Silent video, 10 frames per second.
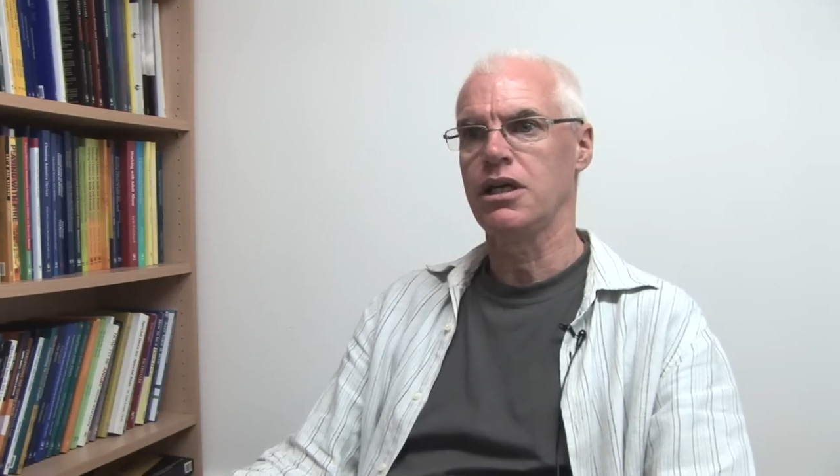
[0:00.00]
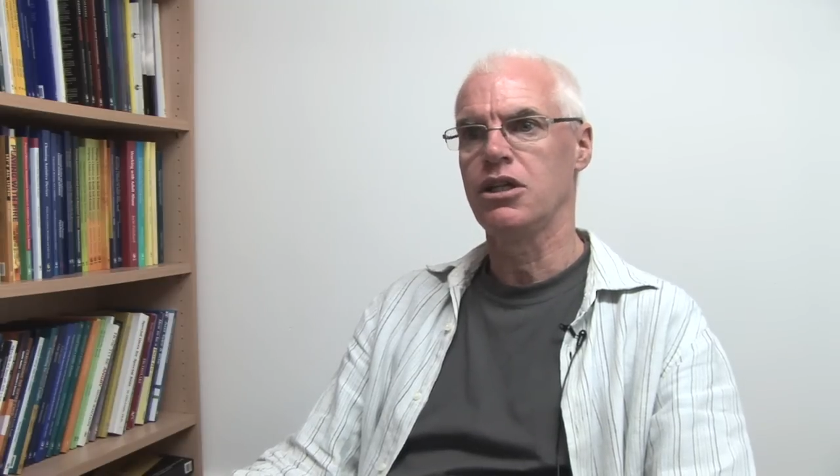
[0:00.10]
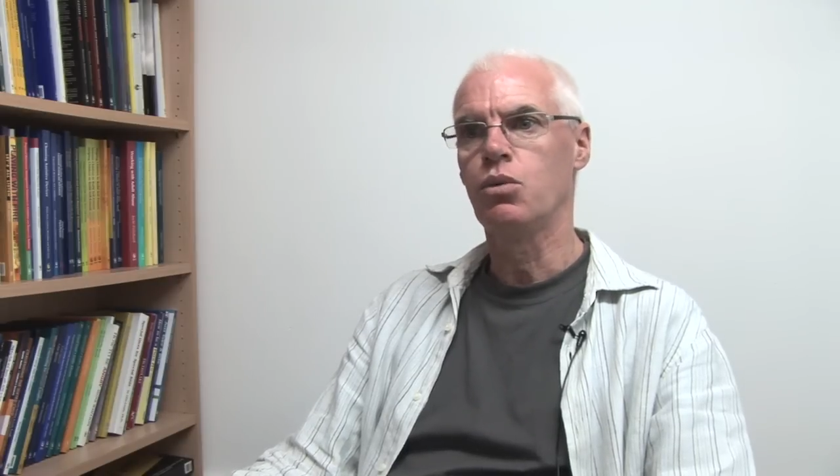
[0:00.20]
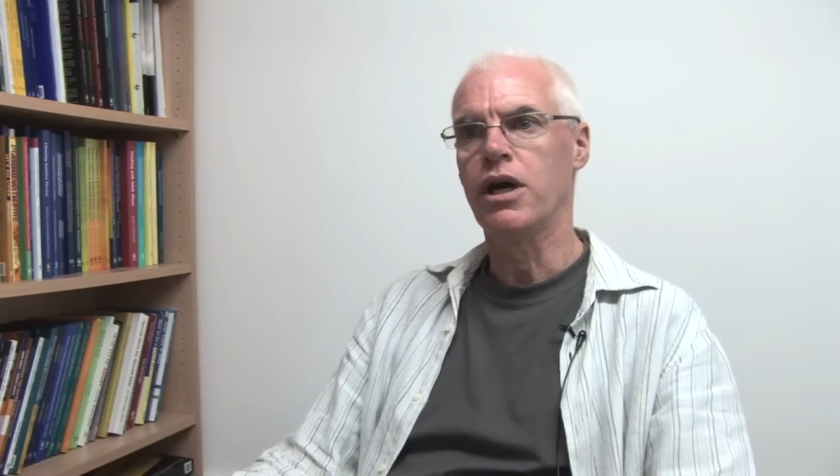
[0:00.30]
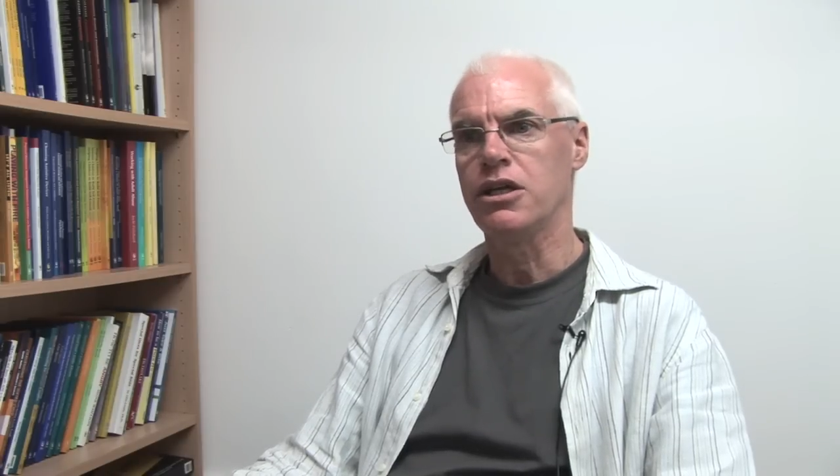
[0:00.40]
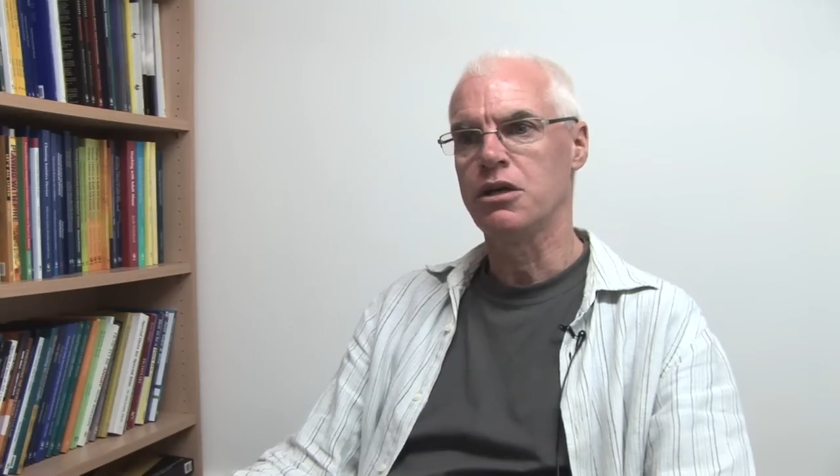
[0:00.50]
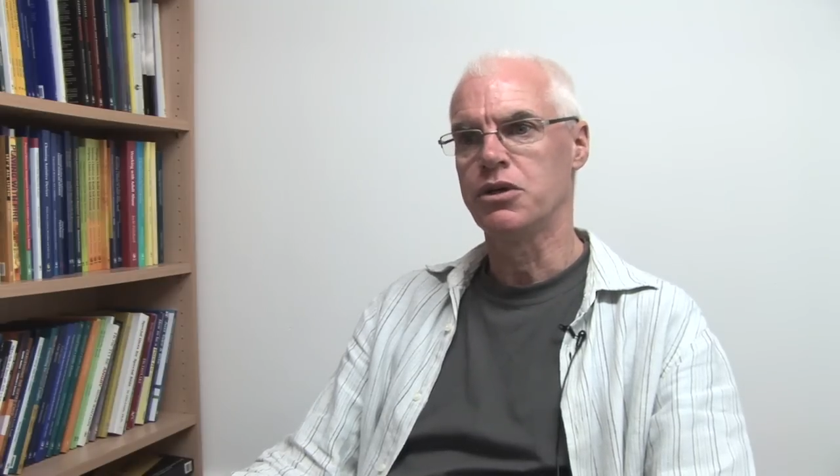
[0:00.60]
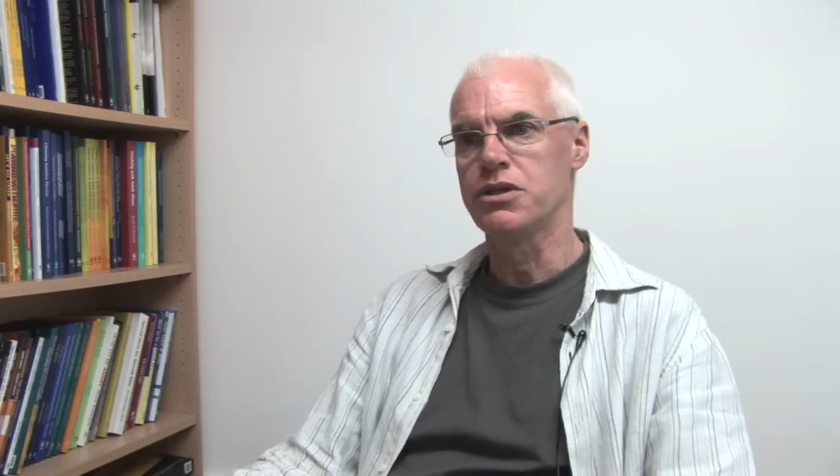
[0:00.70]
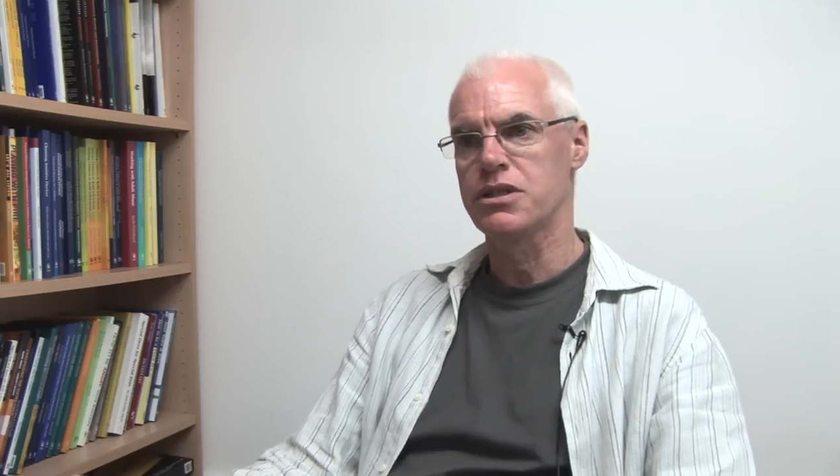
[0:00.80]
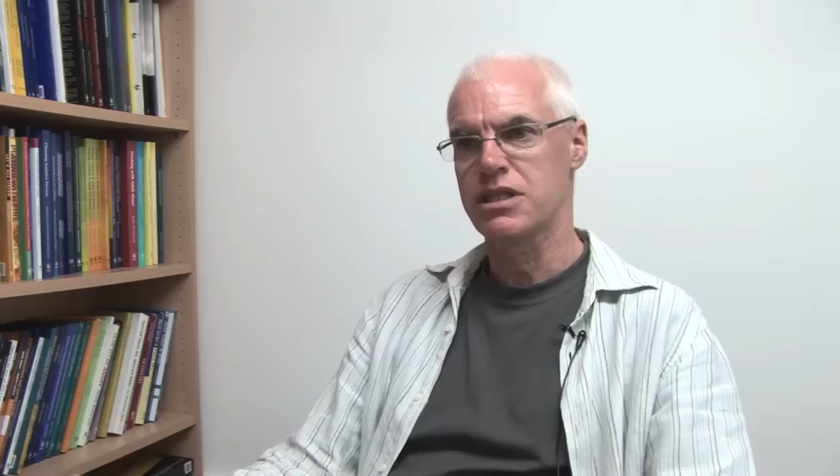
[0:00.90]
in the way they
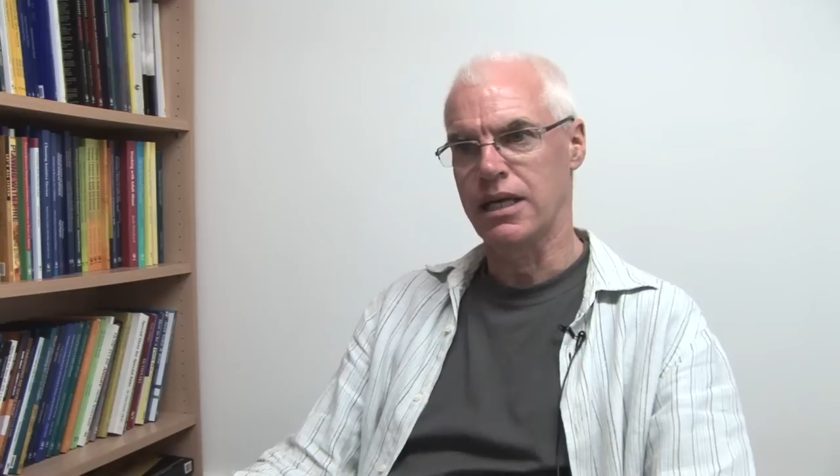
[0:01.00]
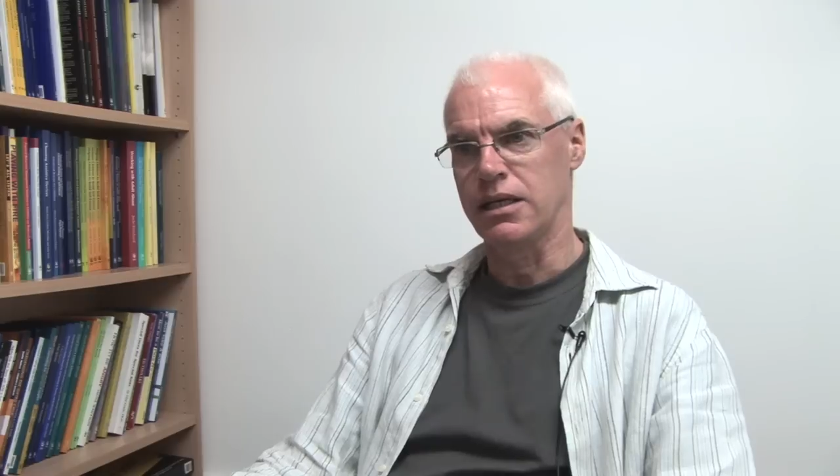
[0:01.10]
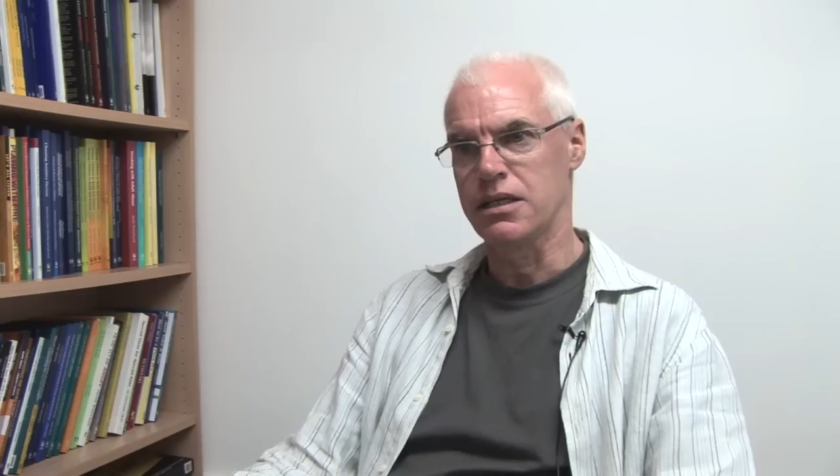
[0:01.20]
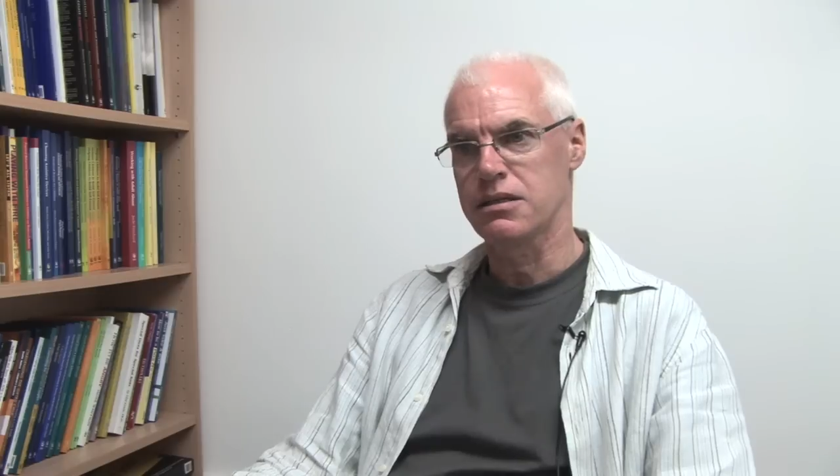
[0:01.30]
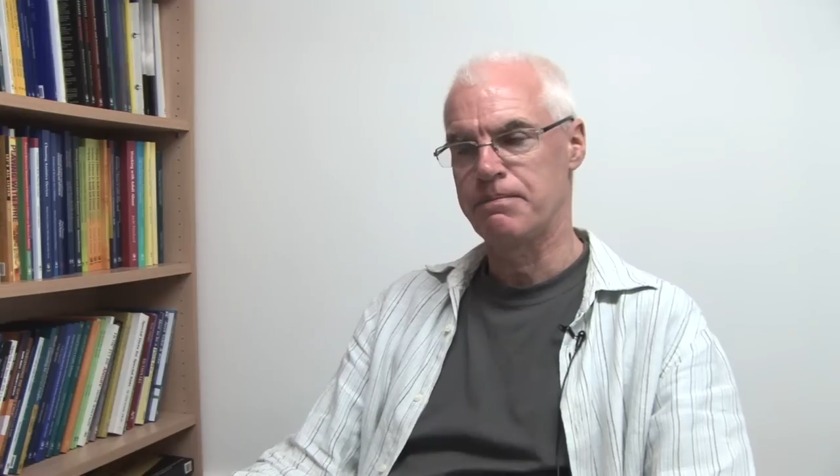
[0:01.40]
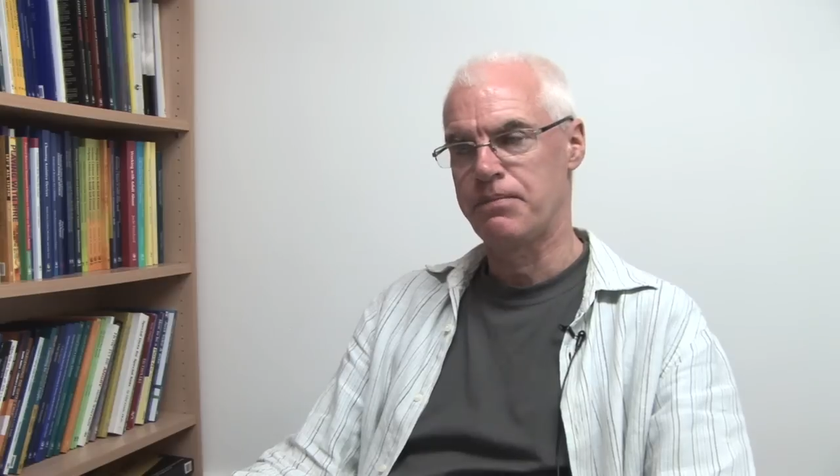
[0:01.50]
want to tell it.